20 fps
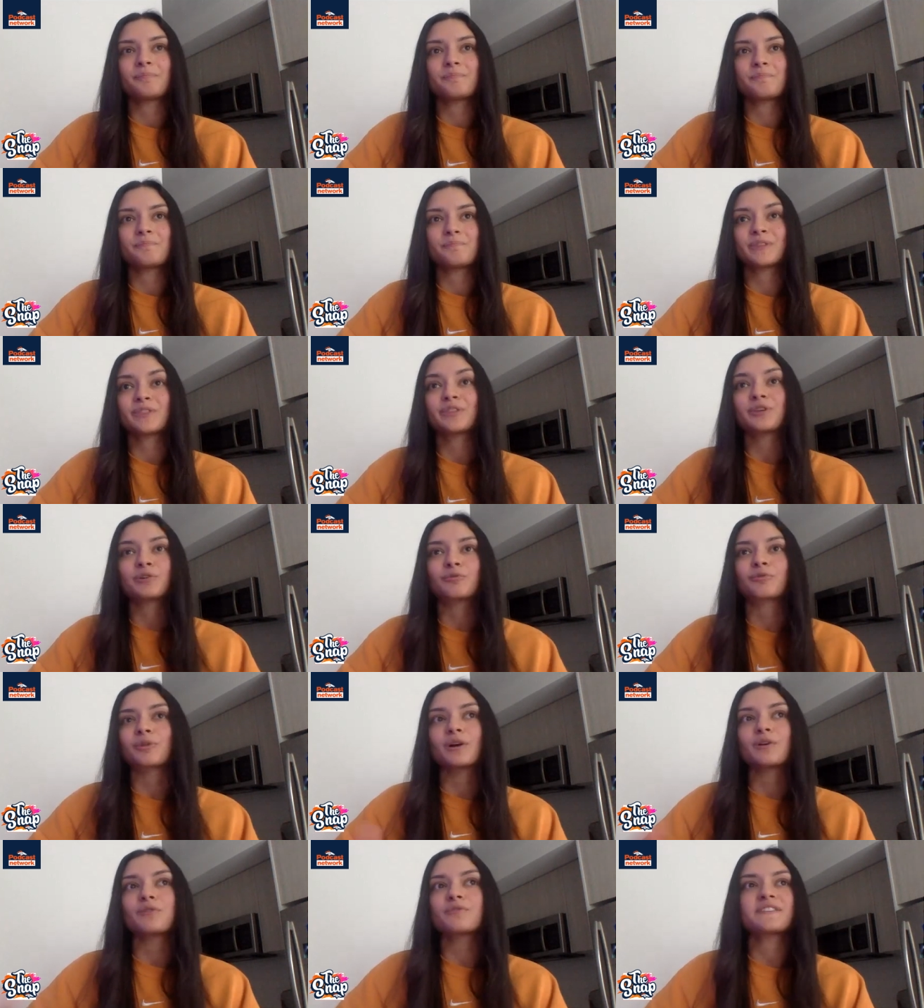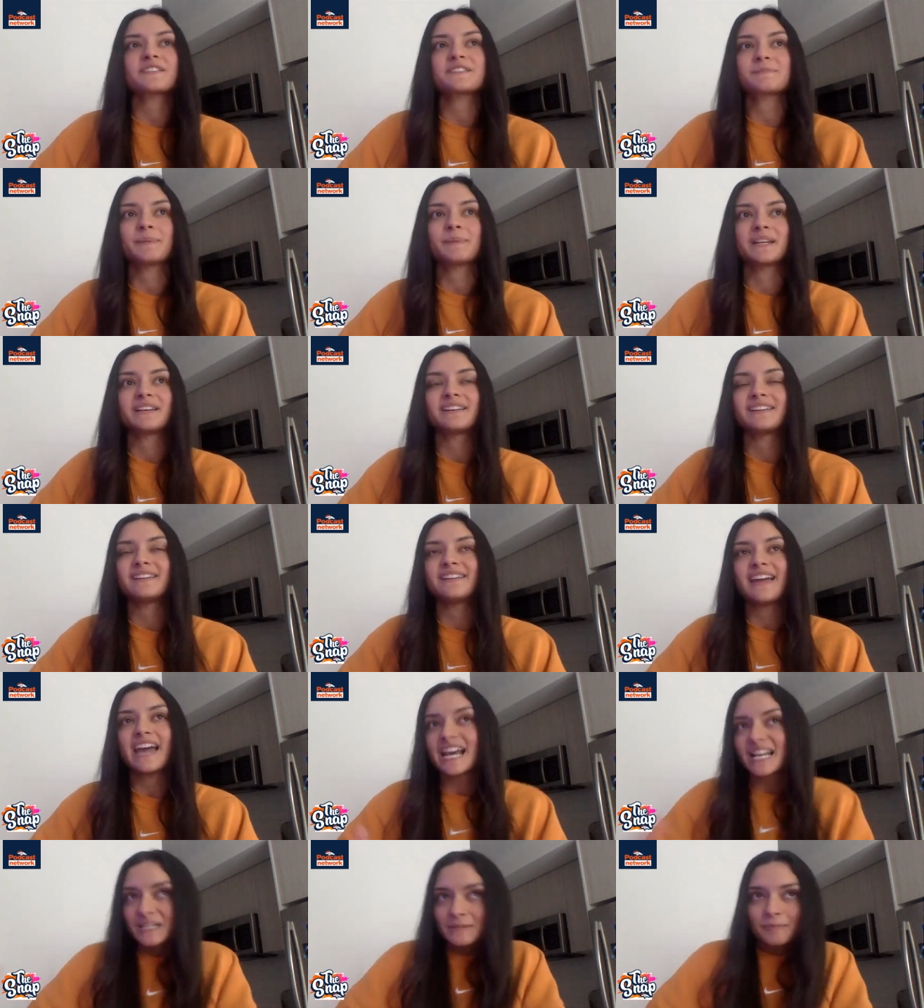But the growth has been
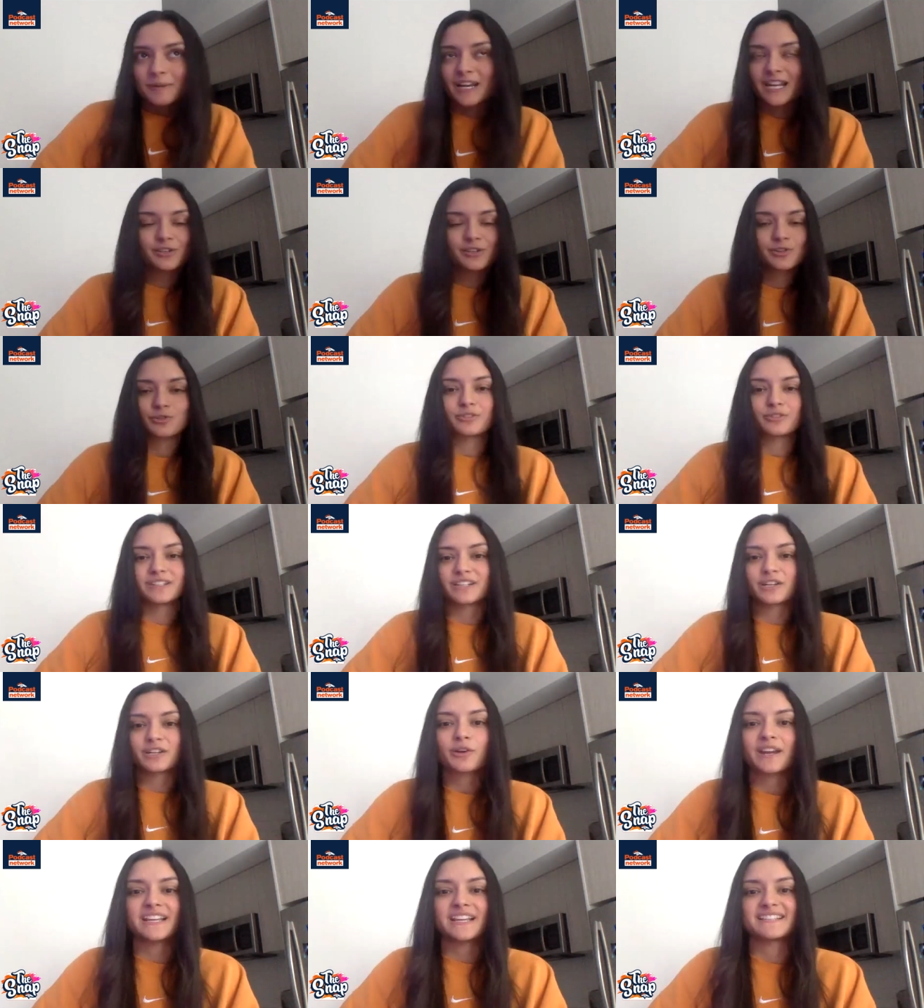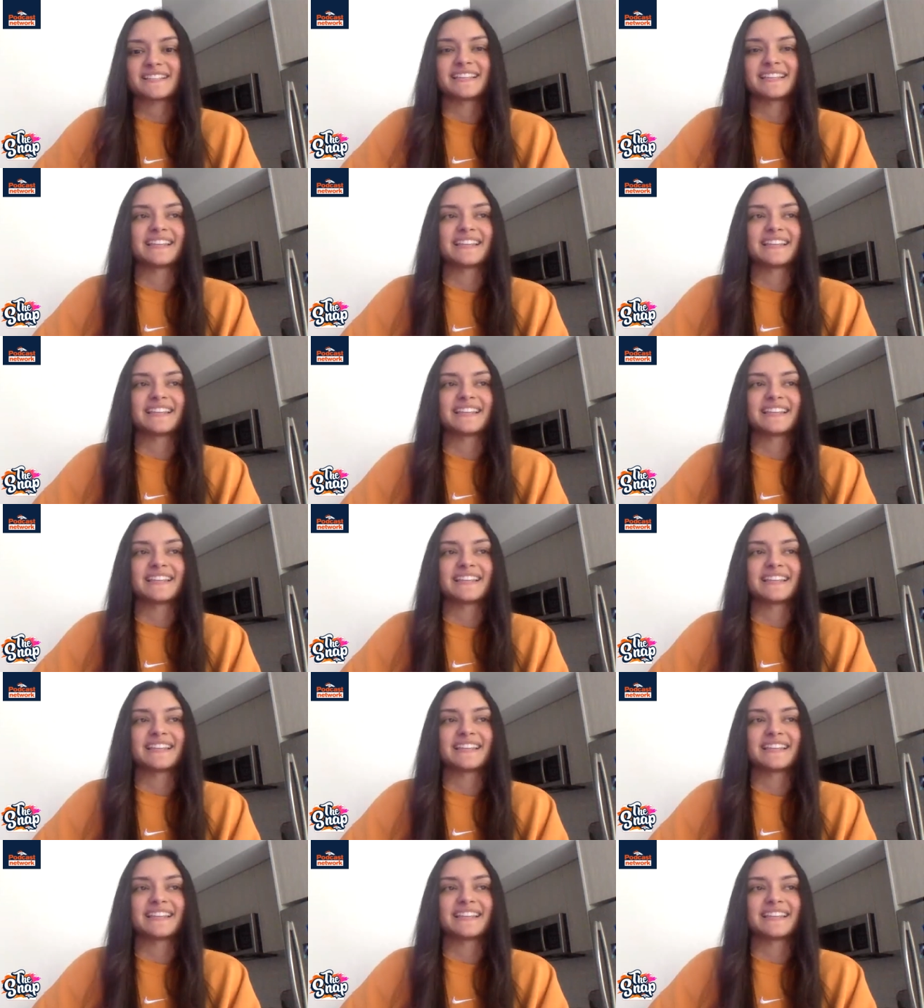exponential and crazy.